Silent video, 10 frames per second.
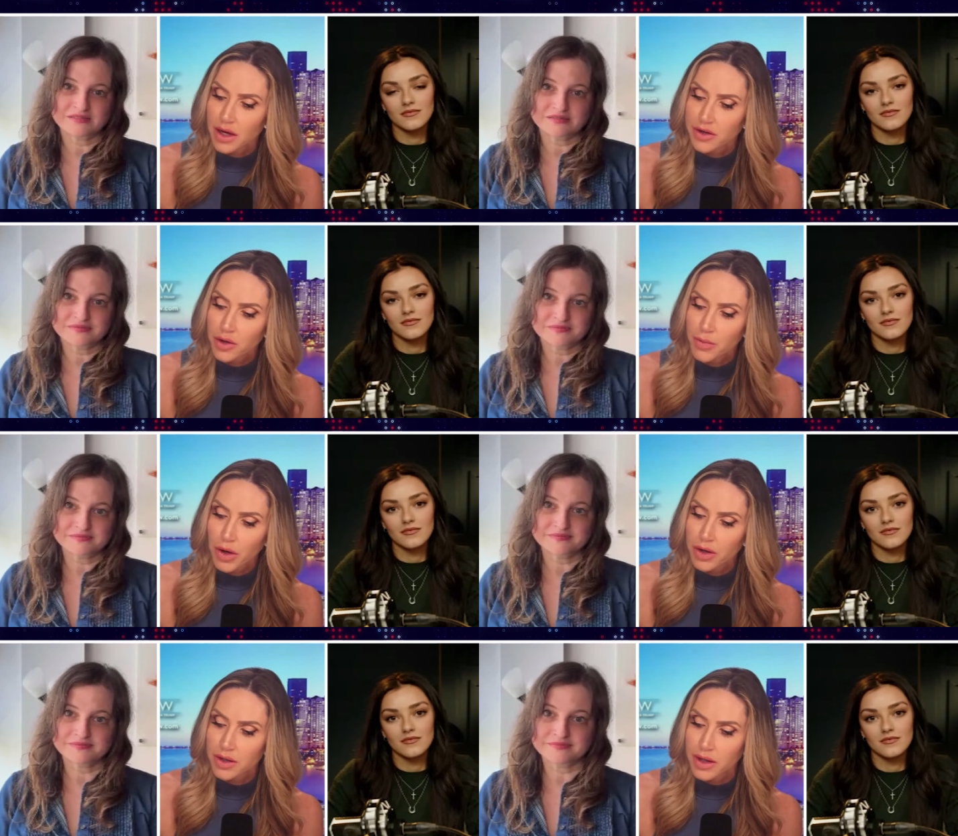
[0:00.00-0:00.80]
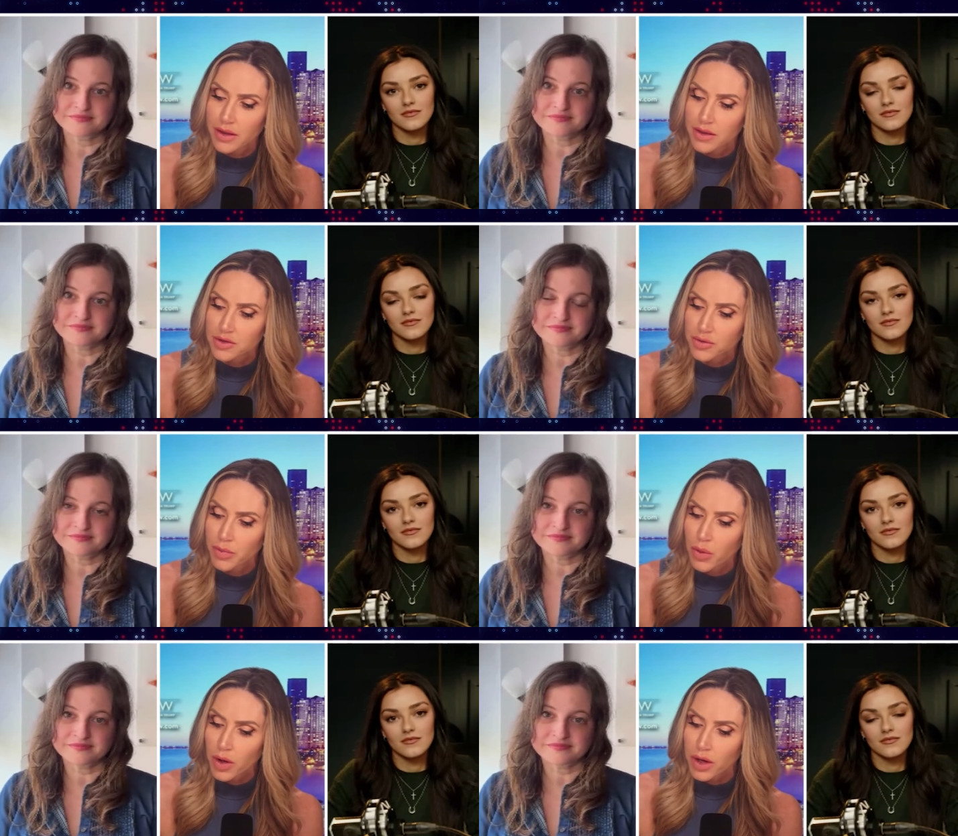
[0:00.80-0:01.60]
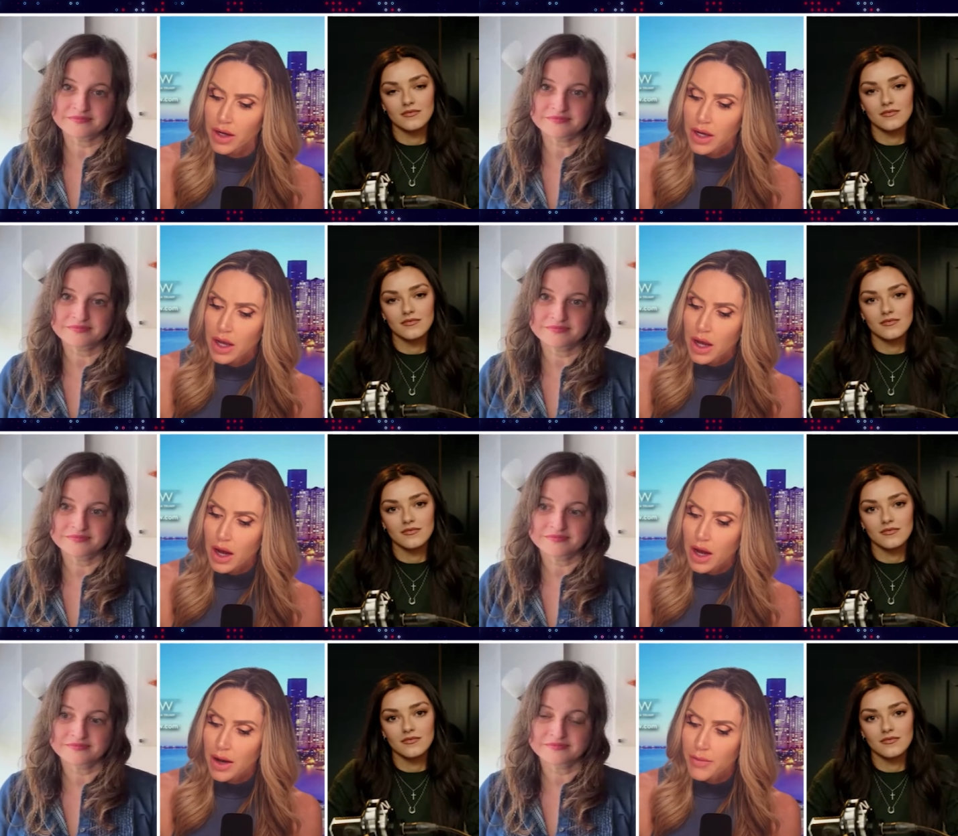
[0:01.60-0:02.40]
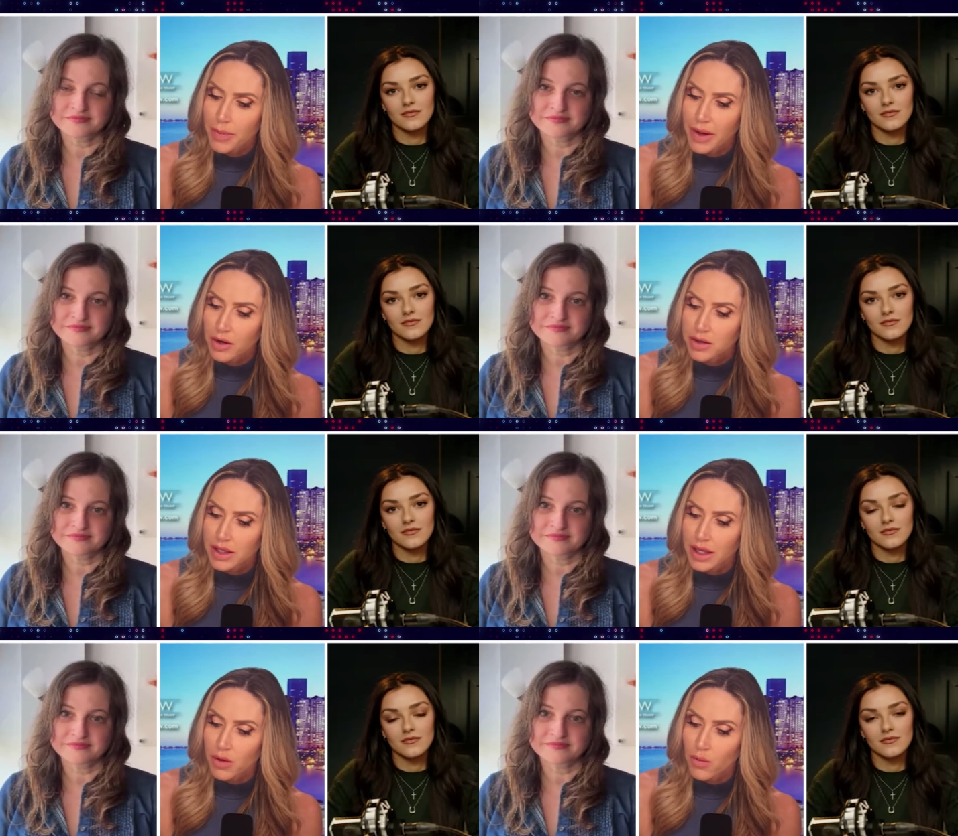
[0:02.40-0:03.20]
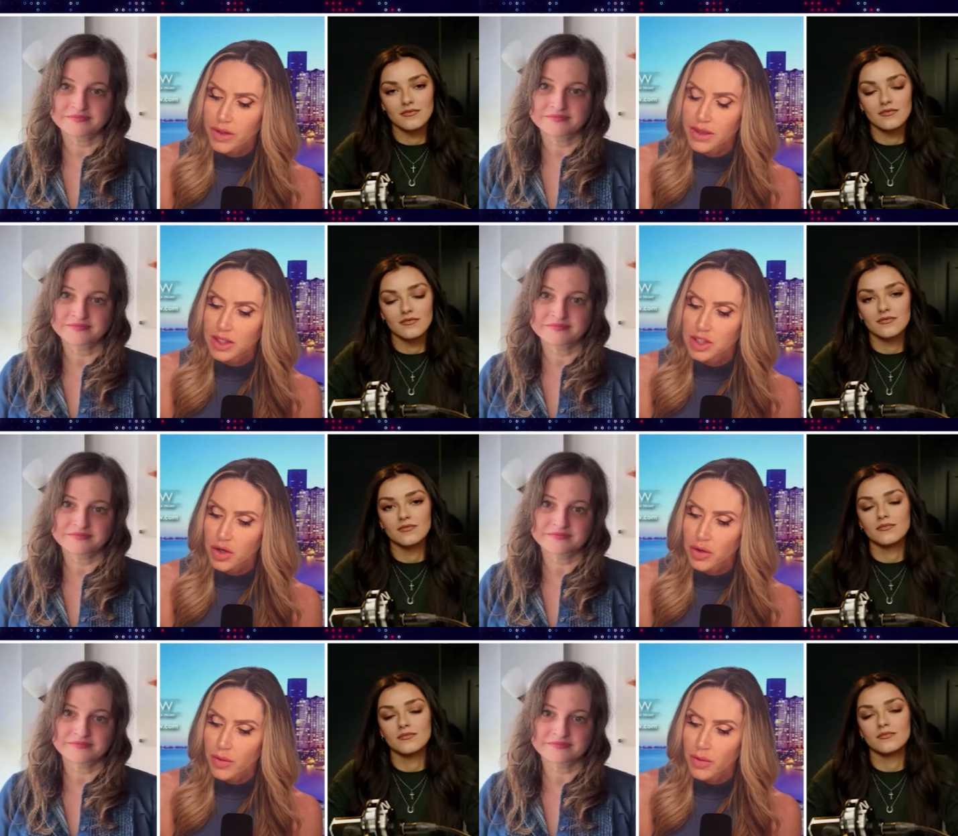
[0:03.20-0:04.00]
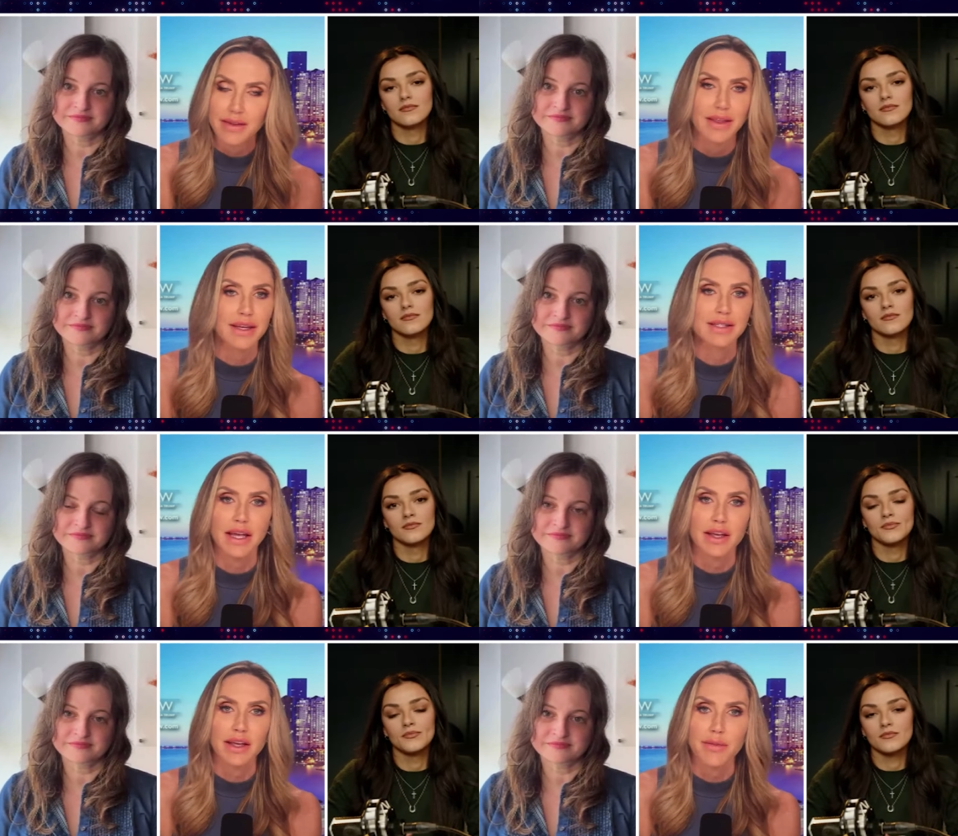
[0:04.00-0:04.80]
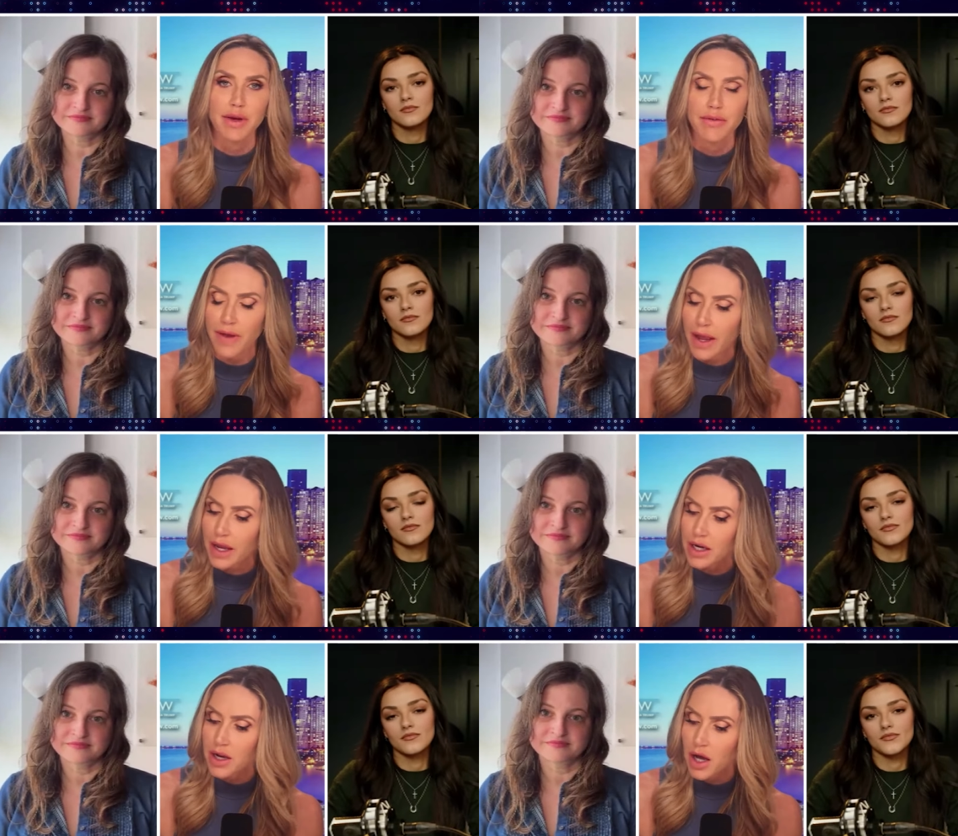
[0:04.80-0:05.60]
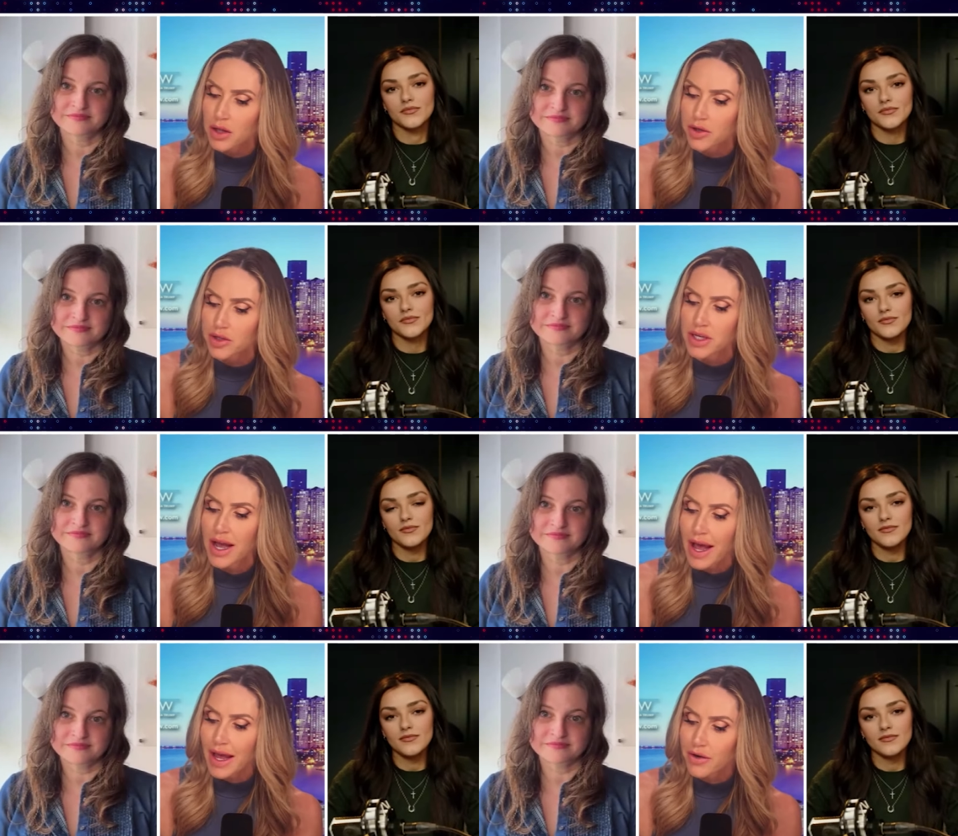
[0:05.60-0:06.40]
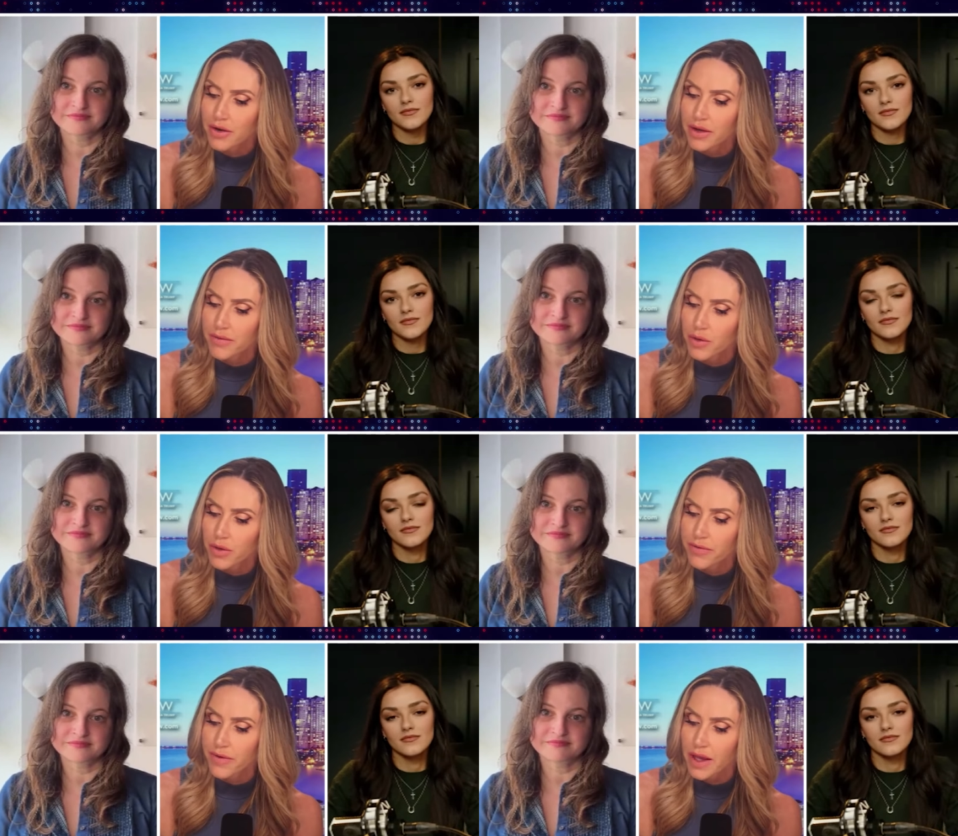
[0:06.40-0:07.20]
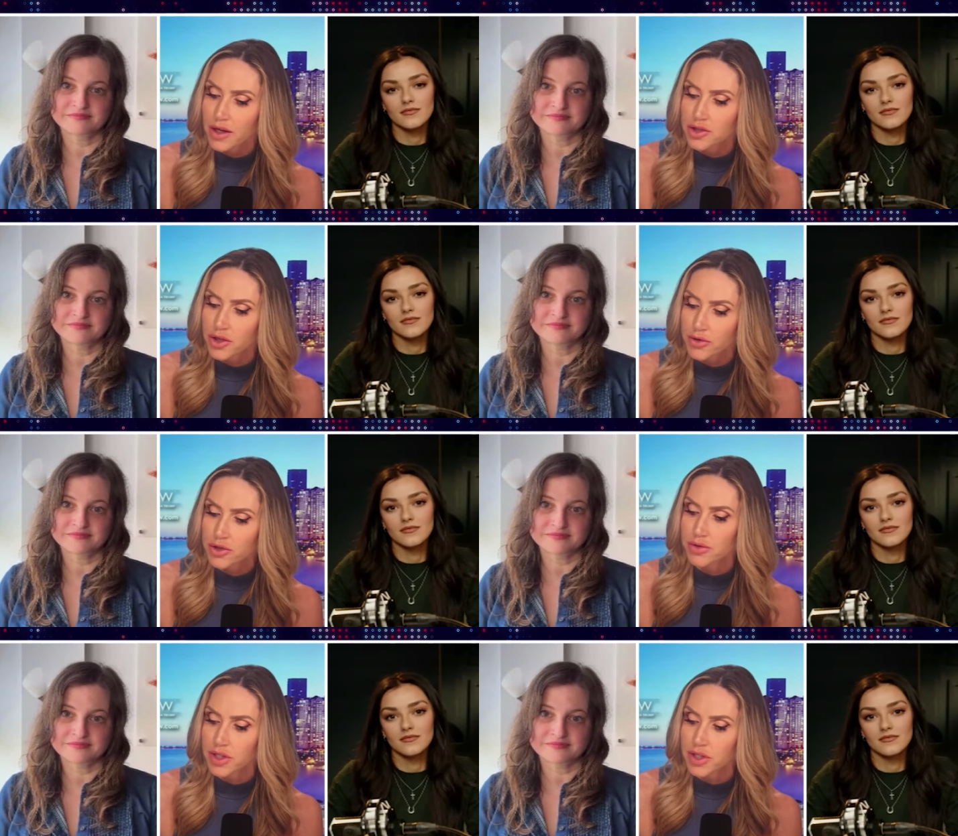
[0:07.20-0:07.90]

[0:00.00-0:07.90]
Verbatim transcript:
Speaker 1: another part in, in this report. Um, apparently, what they do is they they say, "Give me eighty dollars, and I'll give you a fake social